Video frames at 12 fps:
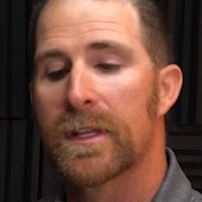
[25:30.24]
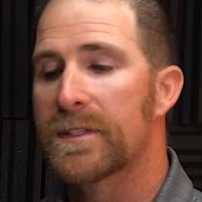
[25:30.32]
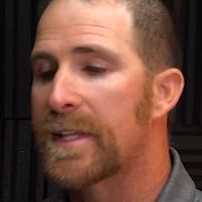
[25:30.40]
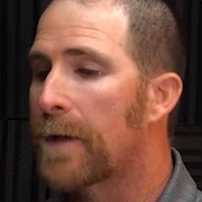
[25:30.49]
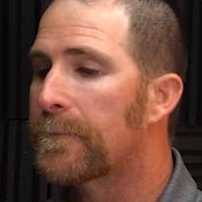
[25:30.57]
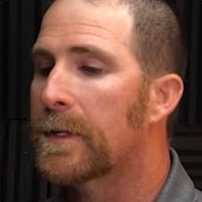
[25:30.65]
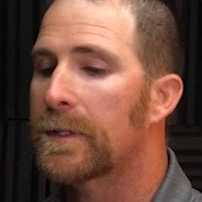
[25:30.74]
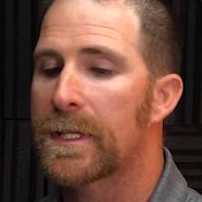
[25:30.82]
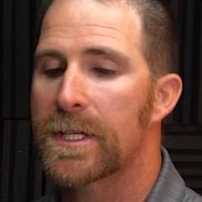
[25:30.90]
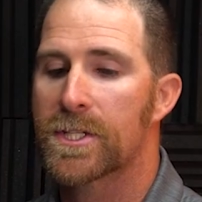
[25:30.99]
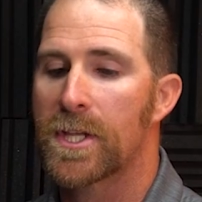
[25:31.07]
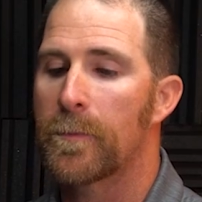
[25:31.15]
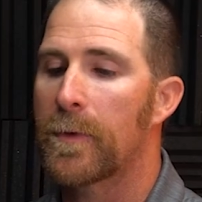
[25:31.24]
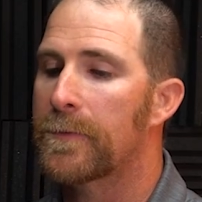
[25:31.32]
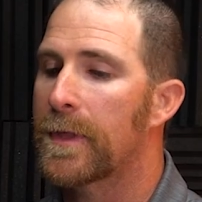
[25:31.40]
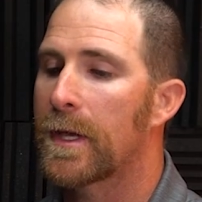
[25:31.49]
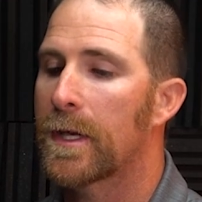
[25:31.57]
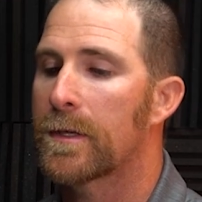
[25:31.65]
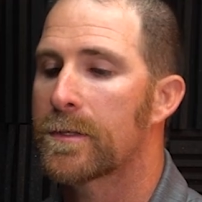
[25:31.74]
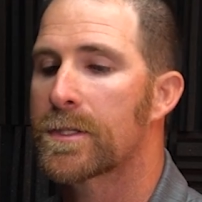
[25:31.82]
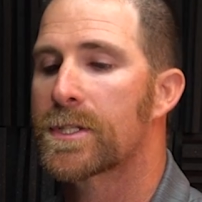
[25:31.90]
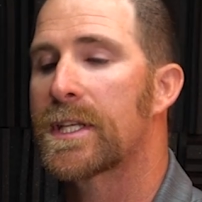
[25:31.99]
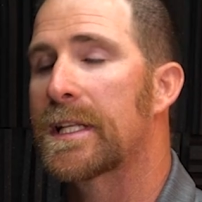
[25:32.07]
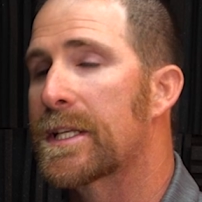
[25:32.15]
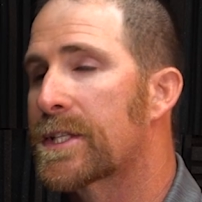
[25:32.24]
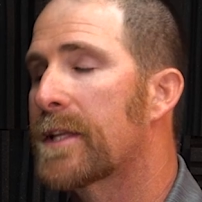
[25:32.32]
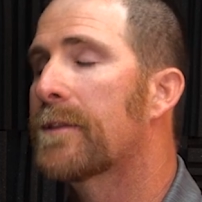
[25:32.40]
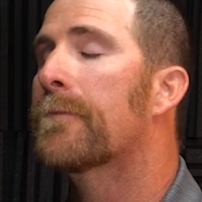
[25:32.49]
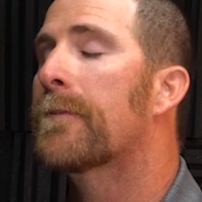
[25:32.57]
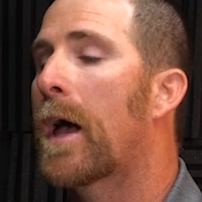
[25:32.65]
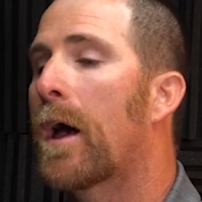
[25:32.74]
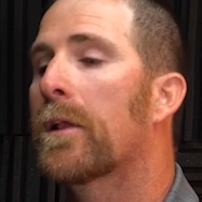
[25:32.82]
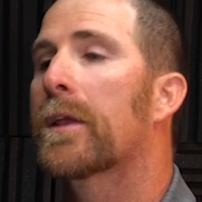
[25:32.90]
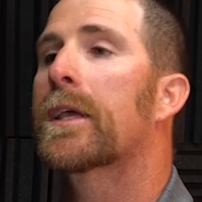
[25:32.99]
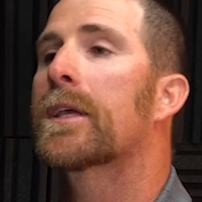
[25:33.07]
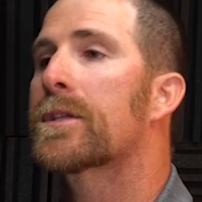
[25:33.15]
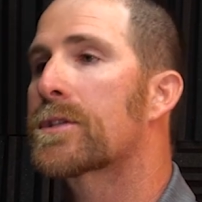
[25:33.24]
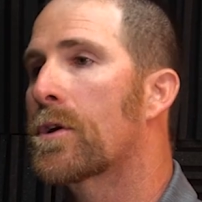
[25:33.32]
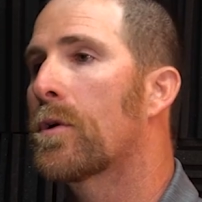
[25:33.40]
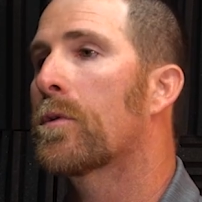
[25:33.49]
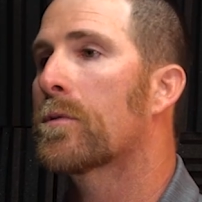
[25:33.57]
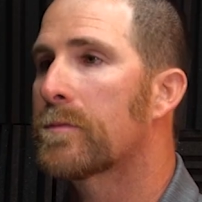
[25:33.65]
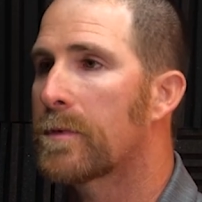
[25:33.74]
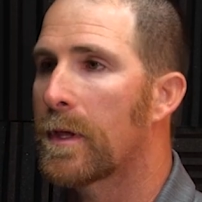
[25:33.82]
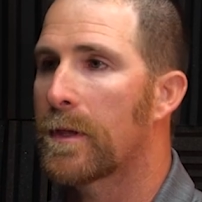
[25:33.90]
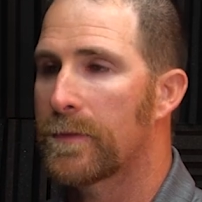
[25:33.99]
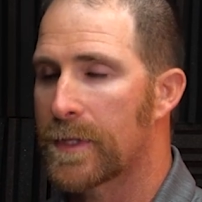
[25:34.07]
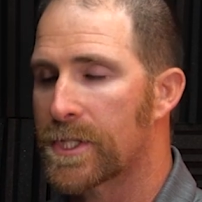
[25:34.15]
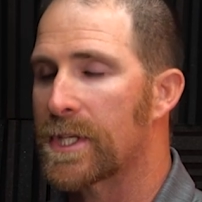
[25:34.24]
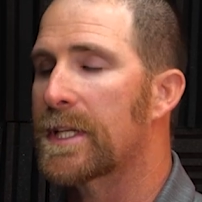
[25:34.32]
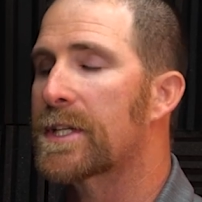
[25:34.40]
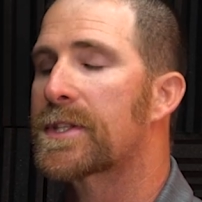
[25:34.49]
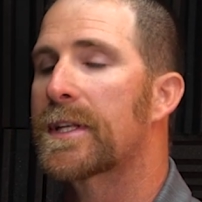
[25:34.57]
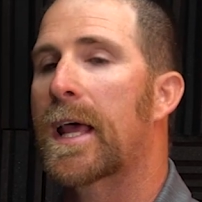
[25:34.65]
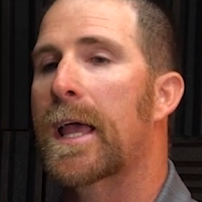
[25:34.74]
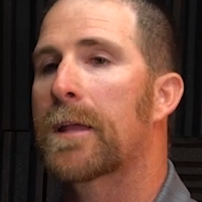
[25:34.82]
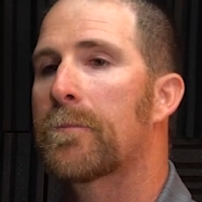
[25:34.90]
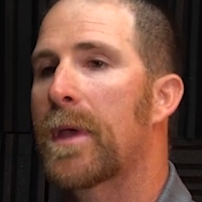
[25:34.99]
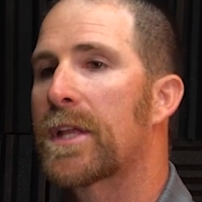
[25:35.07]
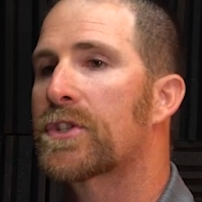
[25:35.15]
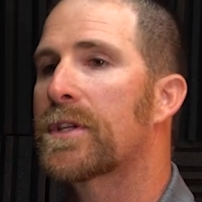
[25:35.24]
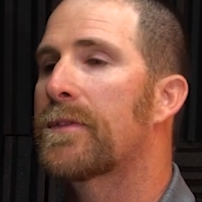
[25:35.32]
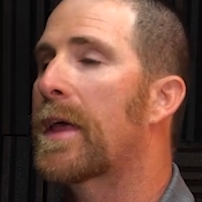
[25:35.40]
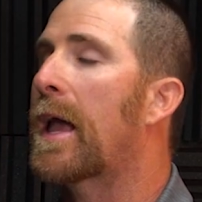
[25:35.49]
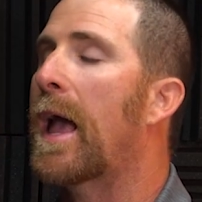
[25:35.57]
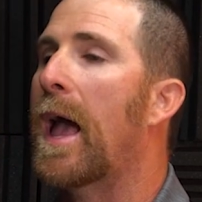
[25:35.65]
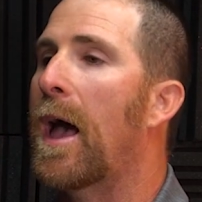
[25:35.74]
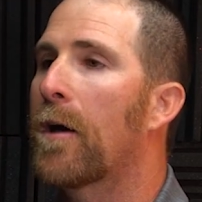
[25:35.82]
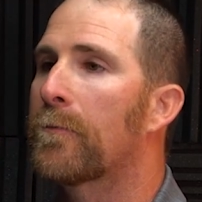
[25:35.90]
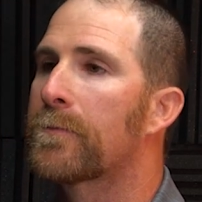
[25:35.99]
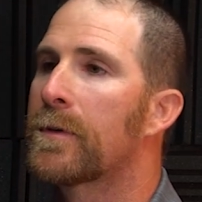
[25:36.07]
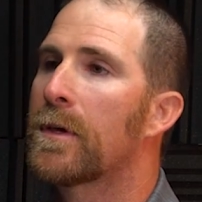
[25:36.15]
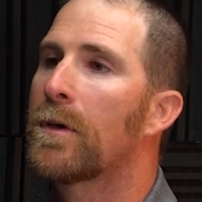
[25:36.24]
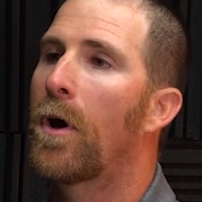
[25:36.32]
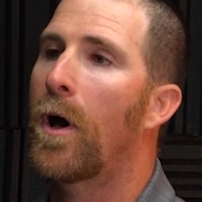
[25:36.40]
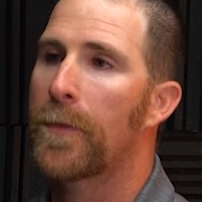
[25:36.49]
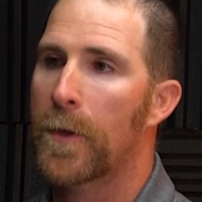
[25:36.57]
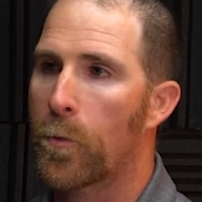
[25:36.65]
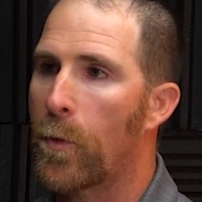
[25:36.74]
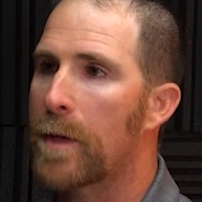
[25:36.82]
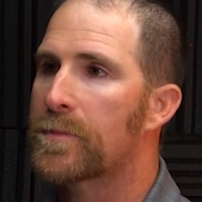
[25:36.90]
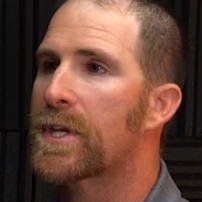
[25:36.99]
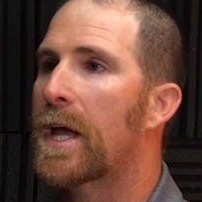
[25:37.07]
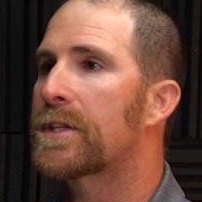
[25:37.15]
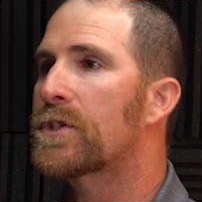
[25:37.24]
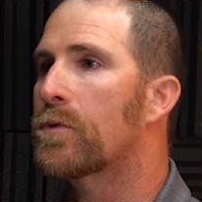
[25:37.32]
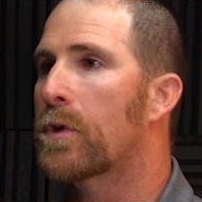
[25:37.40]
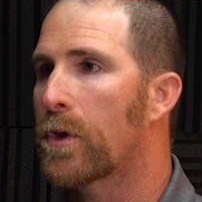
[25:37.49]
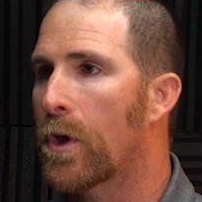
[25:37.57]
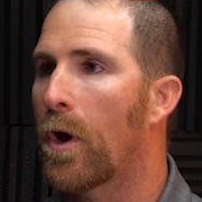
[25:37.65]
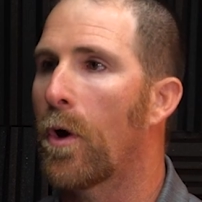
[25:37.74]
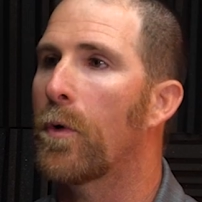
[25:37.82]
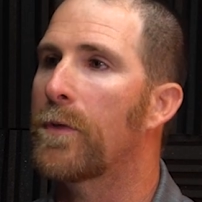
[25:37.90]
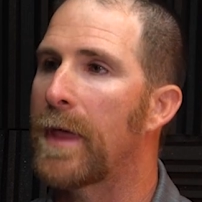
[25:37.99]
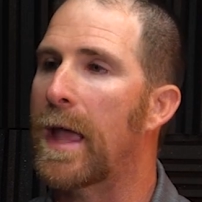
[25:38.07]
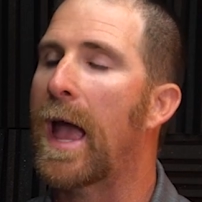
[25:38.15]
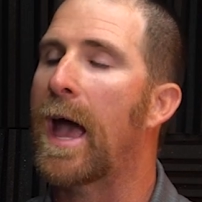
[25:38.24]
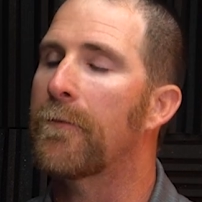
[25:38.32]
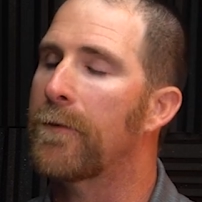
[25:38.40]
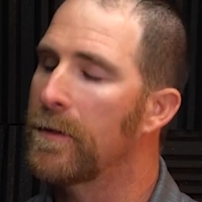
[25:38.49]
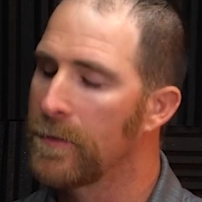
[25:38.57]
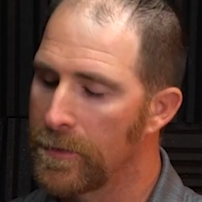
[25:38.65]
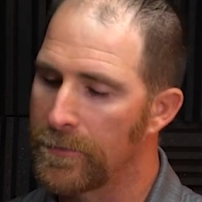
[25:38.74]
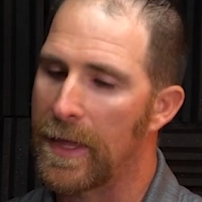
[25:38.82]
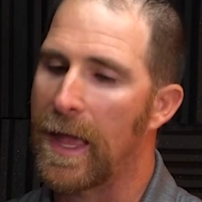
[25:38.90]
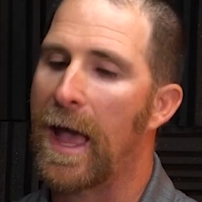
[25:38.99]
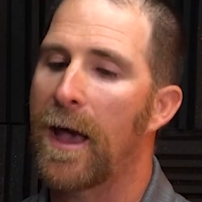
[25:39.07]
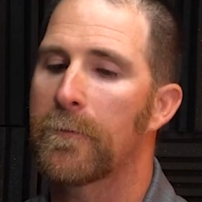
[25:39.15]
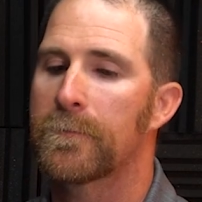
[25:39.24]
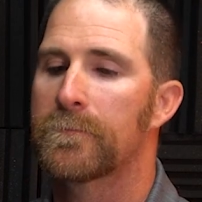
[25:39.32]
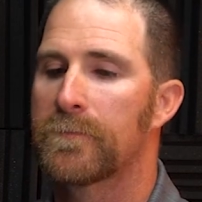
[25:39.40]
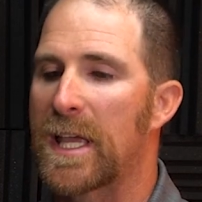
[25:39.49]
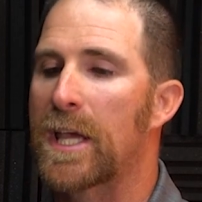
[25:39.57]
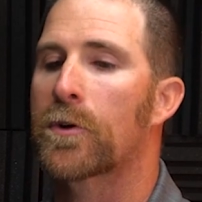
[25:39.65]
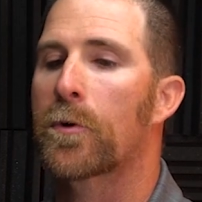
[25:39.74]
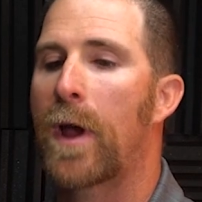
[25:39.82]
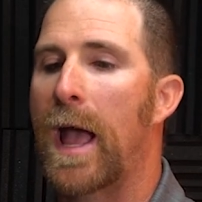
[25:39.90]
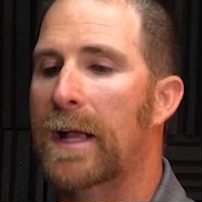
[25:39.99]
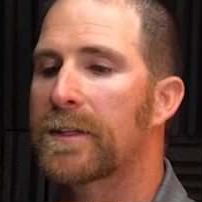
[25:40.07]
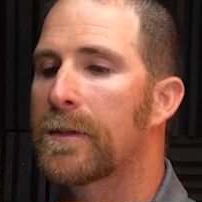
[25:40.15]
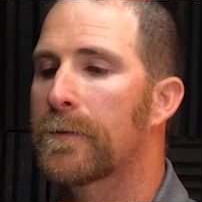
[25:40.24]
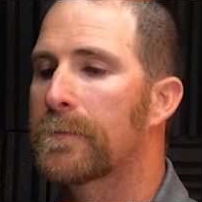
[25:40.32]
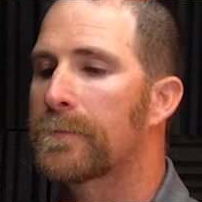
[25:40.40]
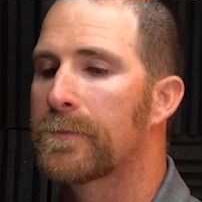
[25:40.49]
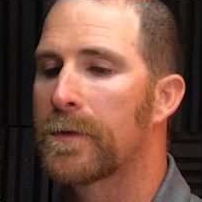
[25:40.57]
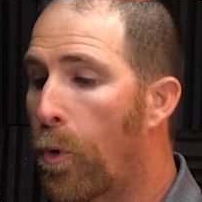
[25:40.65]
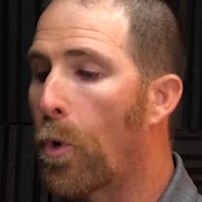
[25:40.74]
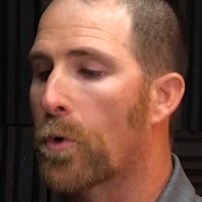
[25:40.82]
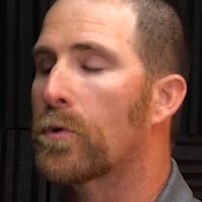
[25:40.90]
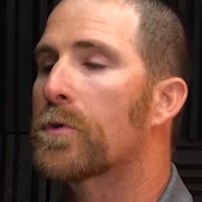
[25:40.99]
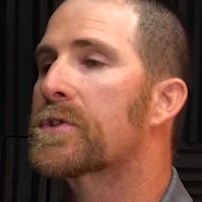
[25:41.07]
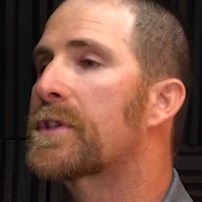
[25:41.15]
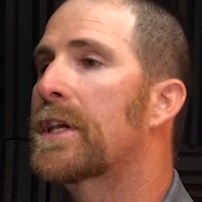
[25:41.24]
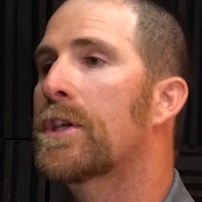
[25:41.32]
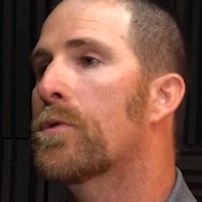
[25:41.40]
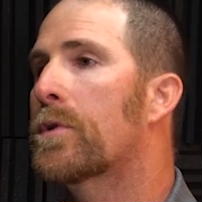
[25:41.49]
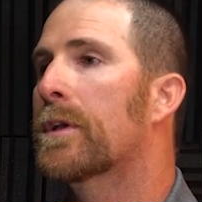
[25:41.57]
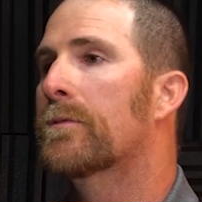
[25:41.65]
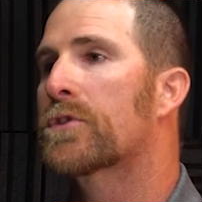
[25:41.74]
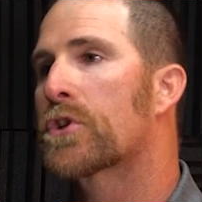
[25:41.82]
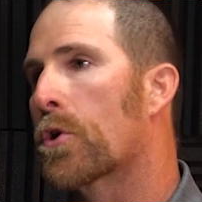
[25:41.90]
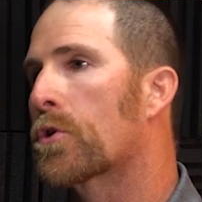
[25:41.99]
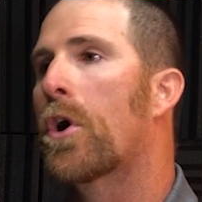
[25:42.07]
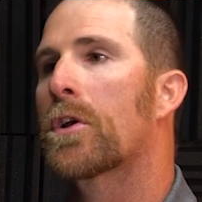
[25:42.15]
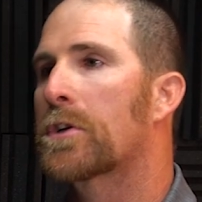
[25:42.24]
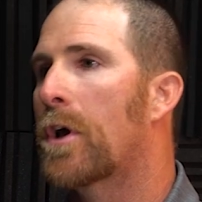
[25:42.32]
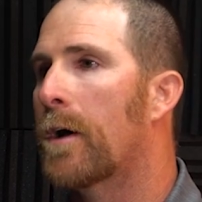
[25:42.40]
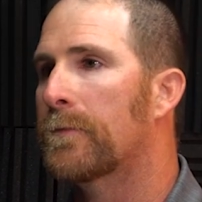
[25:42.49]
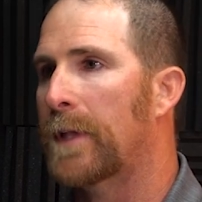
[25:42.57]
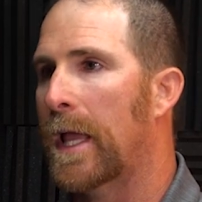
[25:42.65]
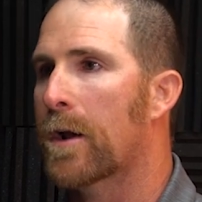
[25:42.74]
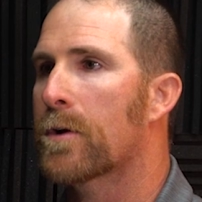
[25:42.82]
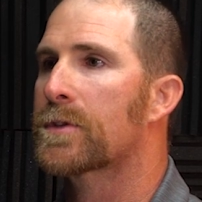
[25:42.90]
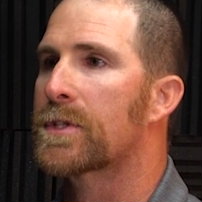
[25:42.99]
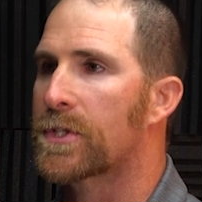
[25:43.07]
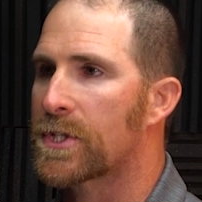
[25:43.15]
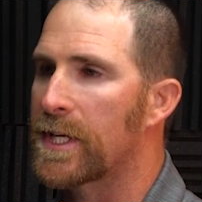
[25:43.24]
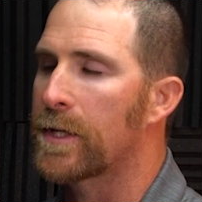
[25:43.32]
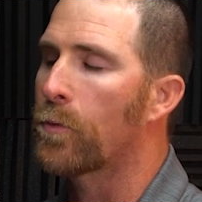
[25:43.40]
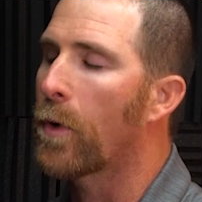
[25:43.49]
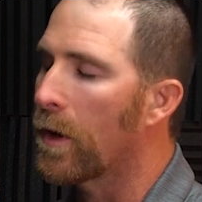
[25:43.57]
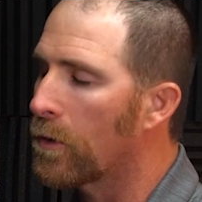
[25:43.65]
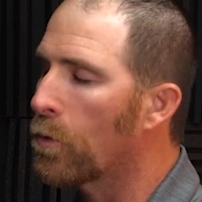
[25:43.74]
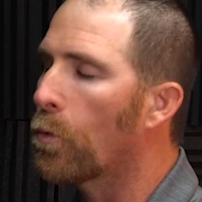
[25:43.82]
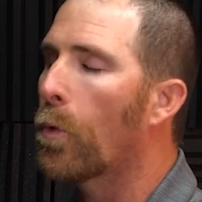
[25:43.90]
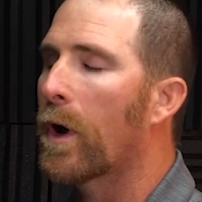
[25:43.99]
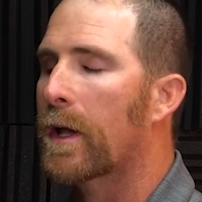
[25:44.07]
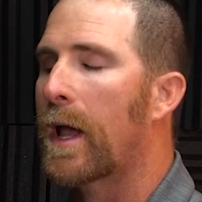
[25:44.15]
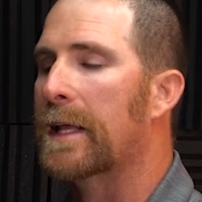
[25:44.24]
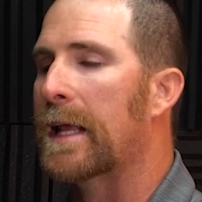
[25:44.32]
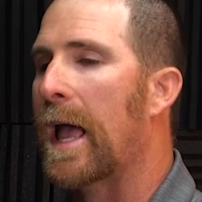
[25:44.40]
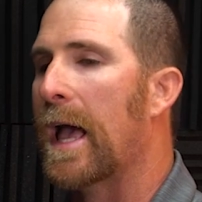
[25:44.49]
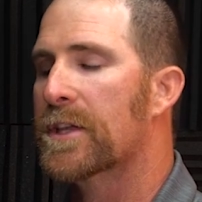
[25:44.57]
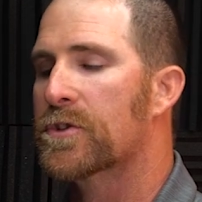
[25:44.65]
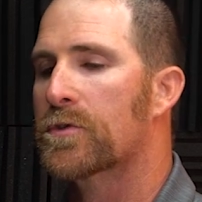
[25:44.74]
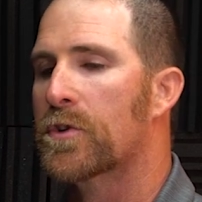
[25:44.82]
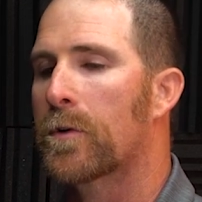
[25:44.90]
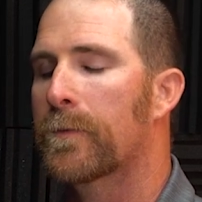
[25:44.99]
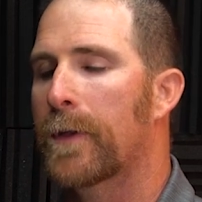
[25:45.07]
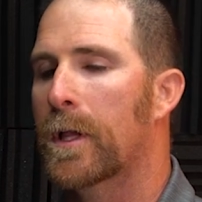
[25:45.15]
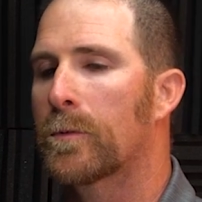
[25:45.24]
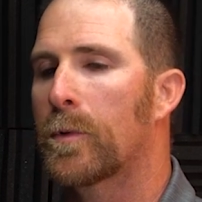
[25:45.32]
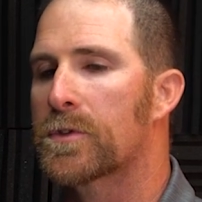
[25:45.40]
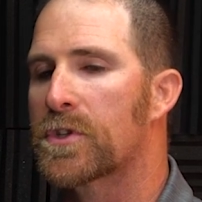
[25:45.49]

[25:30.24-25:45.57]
Definitely some of the cities in the valley. So the cities that I had mentioned, they have on their websites, you can go and they have interactive portals that you can turn on and off layers and see what kind of hazards are available.